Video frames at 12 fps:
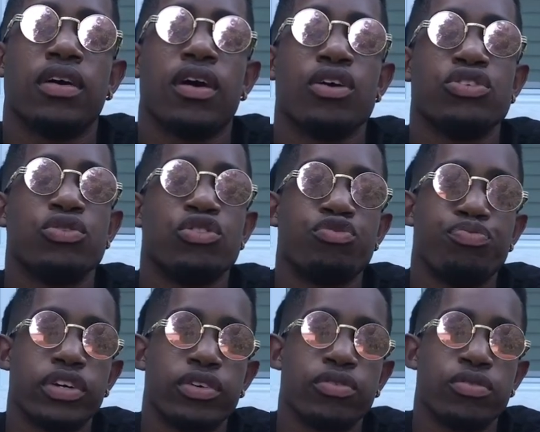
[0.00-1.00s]
also the
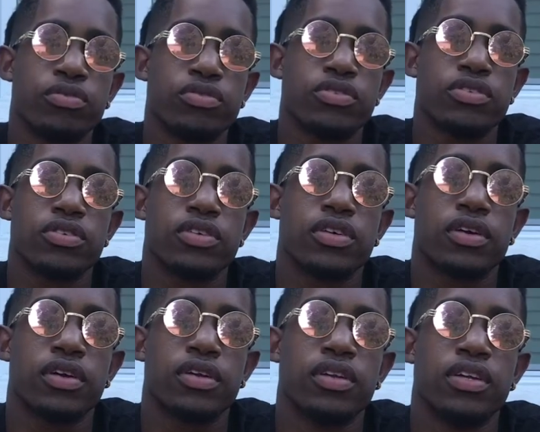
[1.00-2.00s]
spring rolls
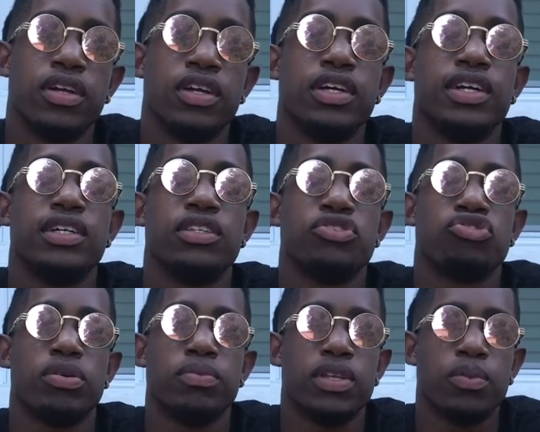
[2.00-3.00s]
and the
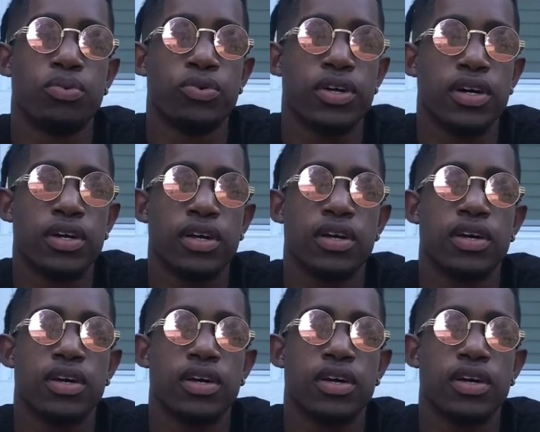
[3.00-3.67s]
shrimp tempura.